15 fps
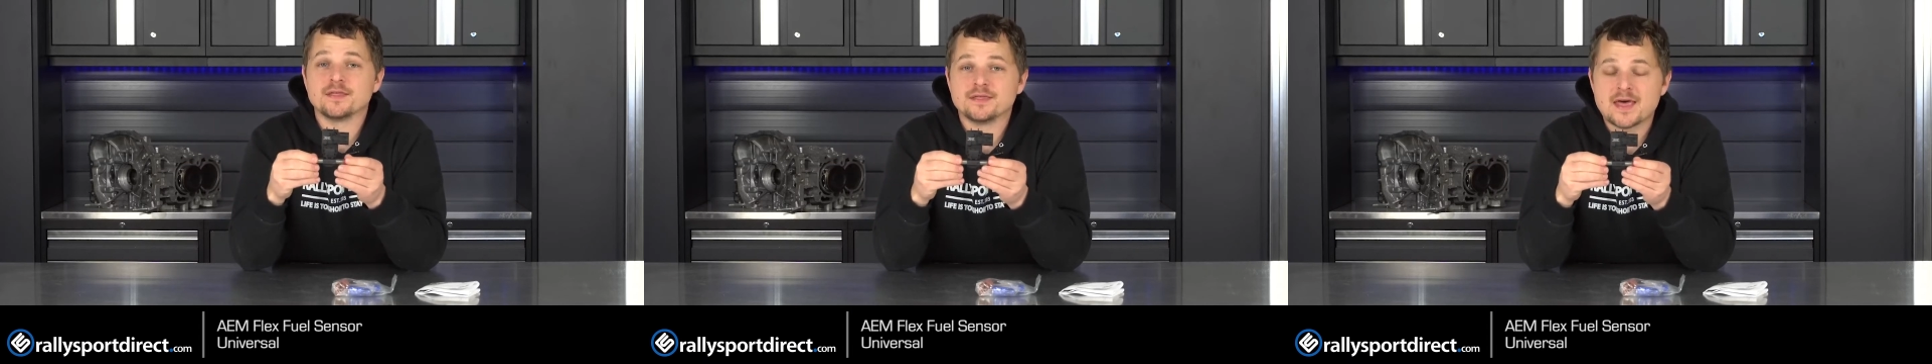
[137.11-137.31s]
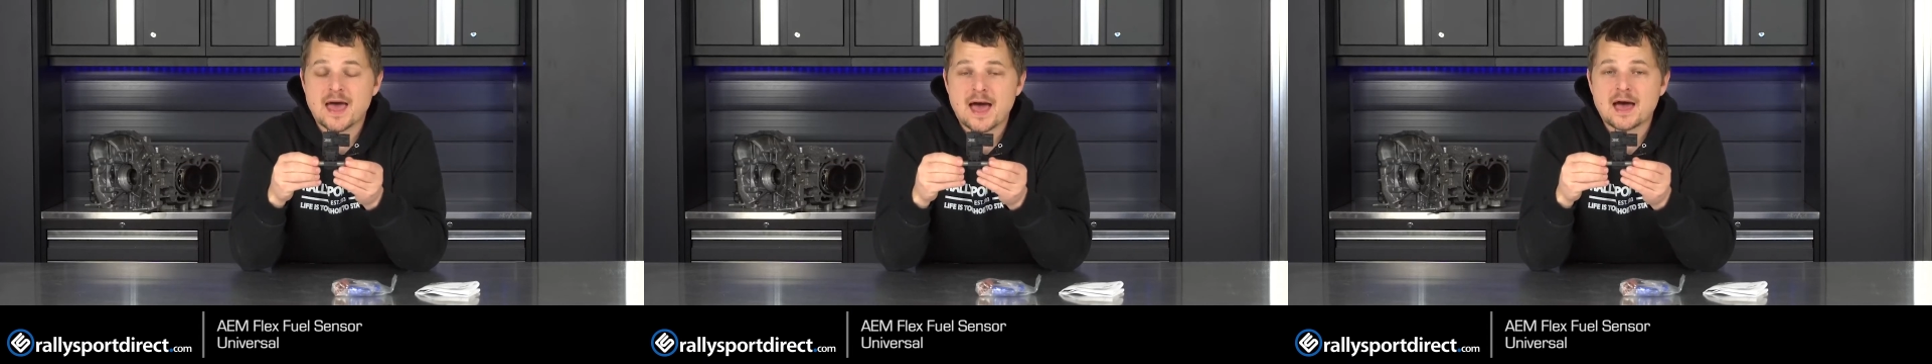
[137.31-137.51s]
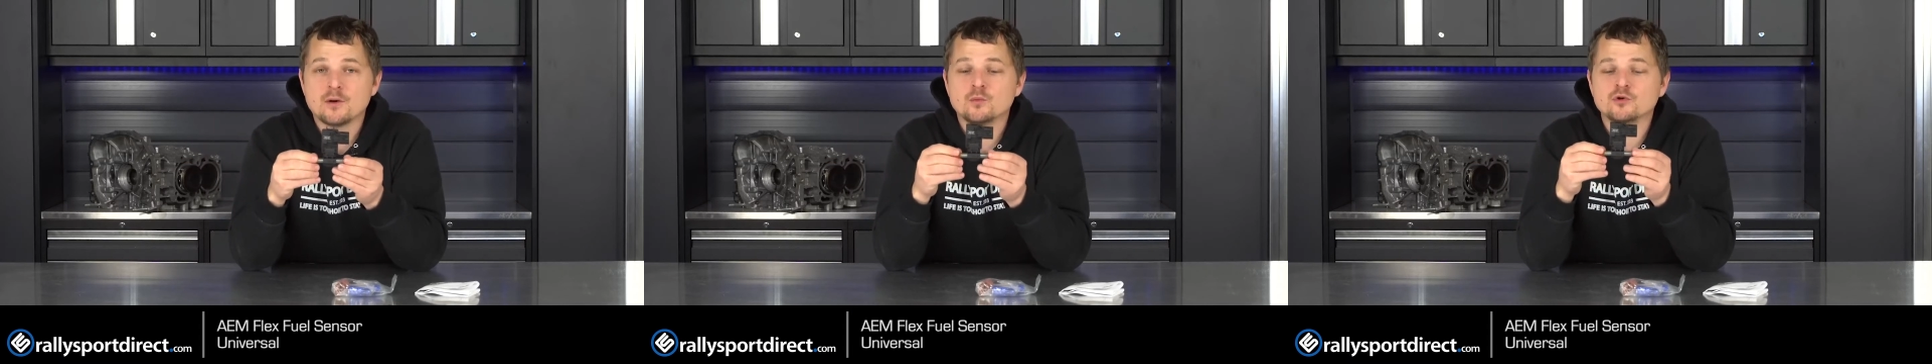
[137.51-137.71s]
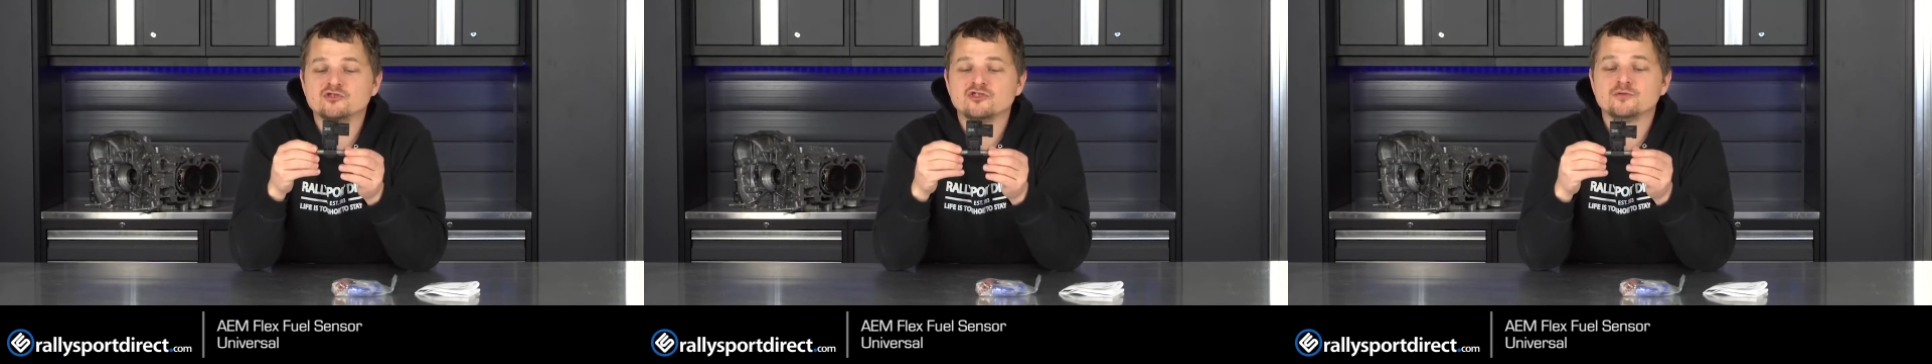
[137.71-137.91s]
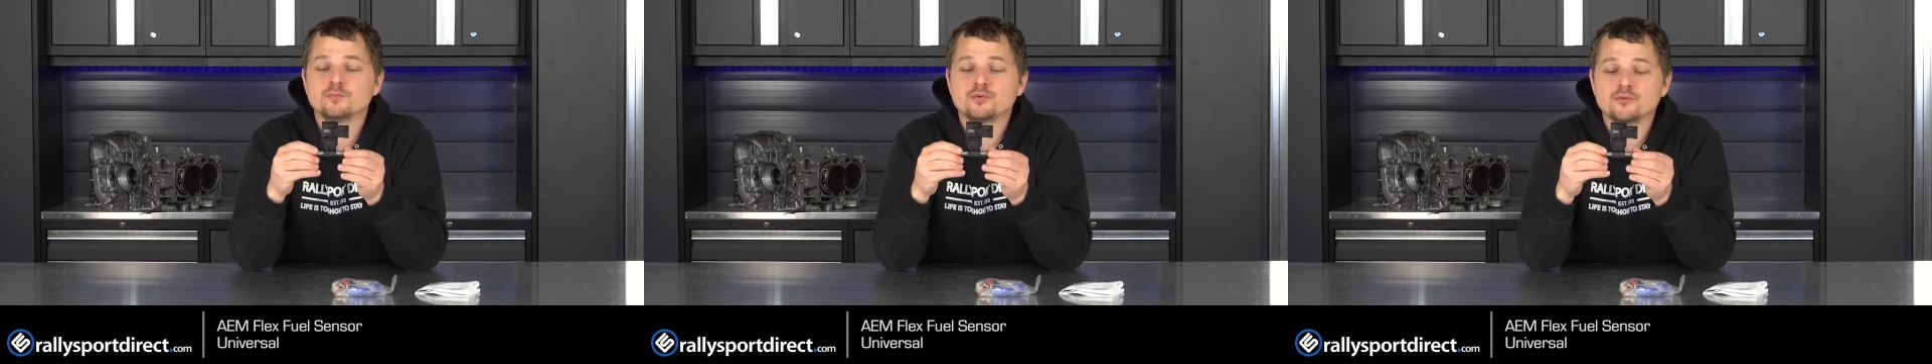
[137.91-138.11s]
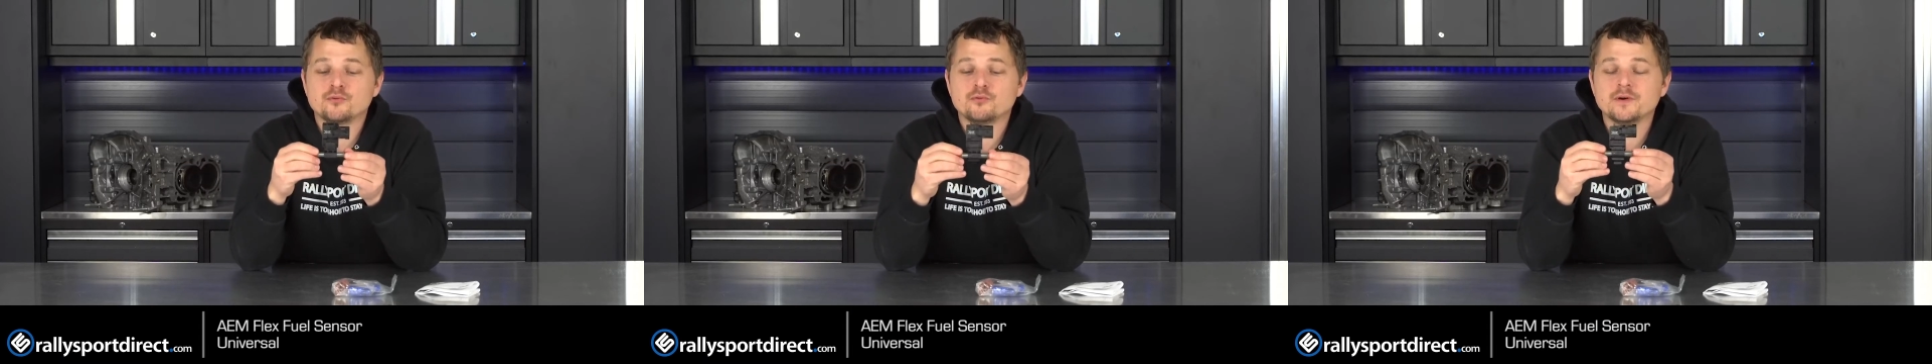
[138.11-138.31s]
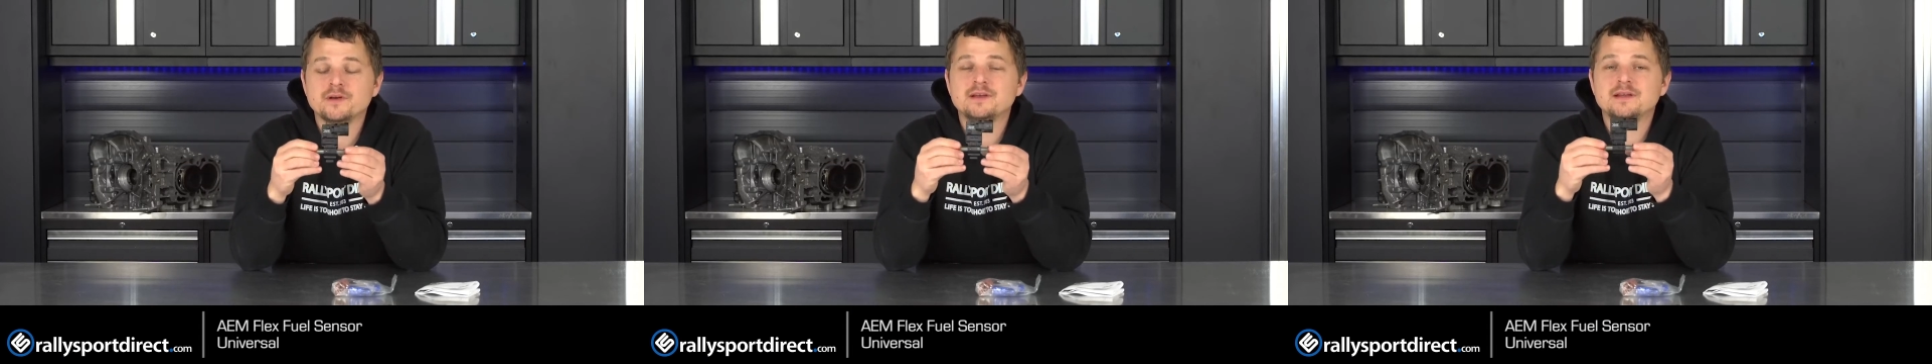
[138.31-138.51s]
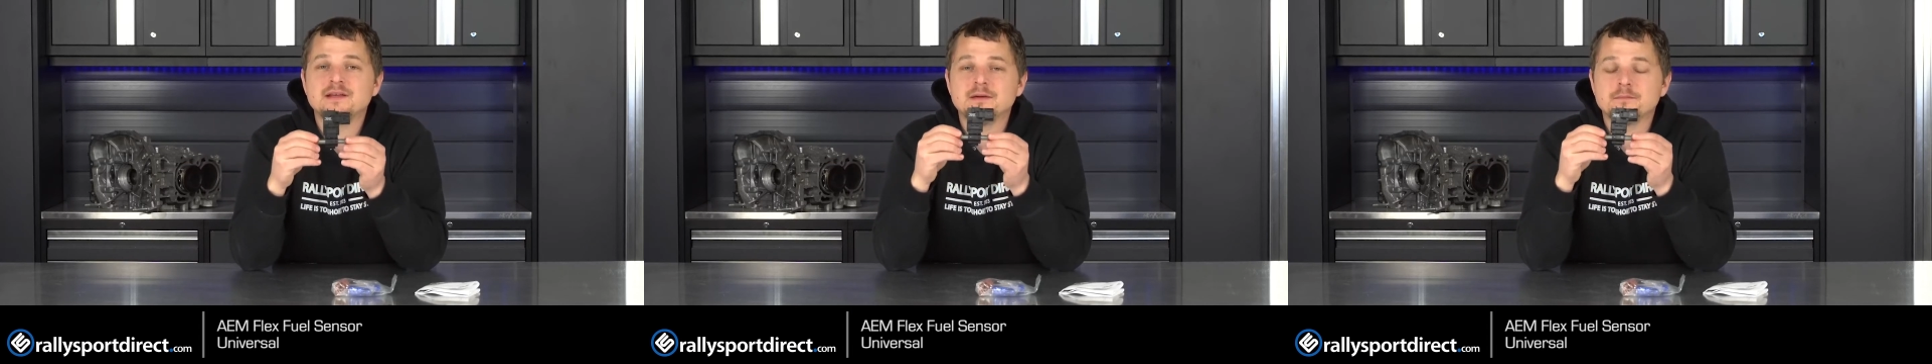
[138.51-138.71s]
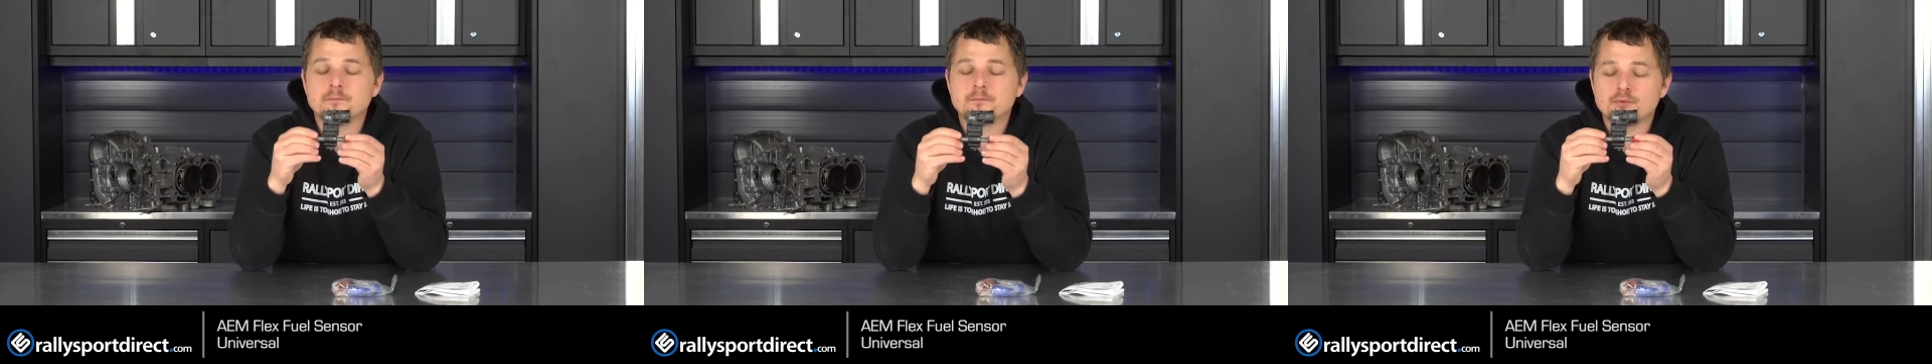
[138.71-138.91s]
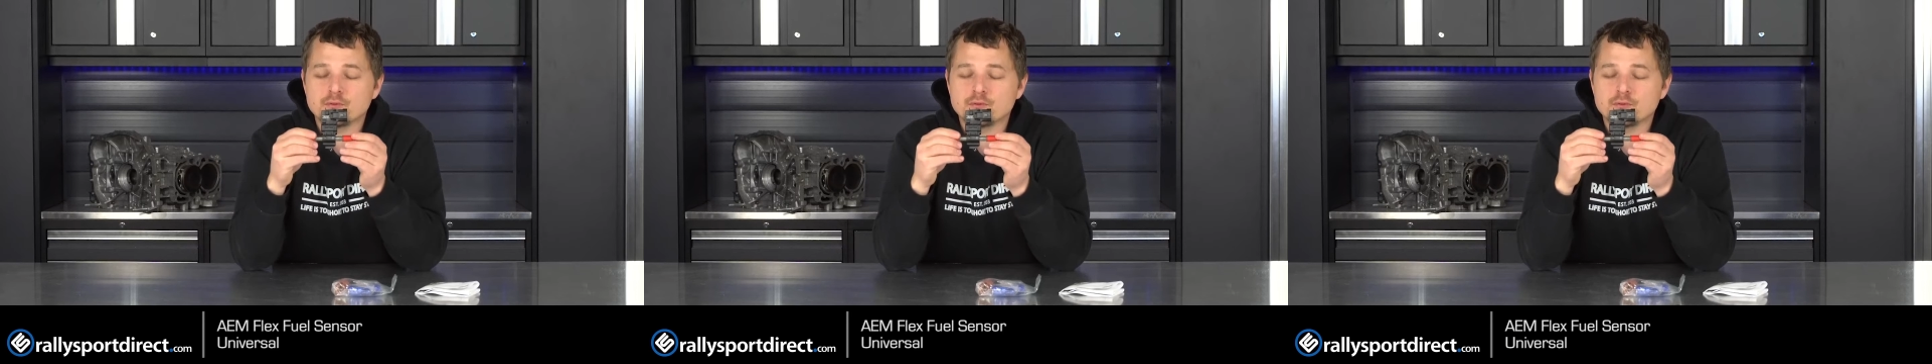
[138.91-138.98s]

that, which is pretty,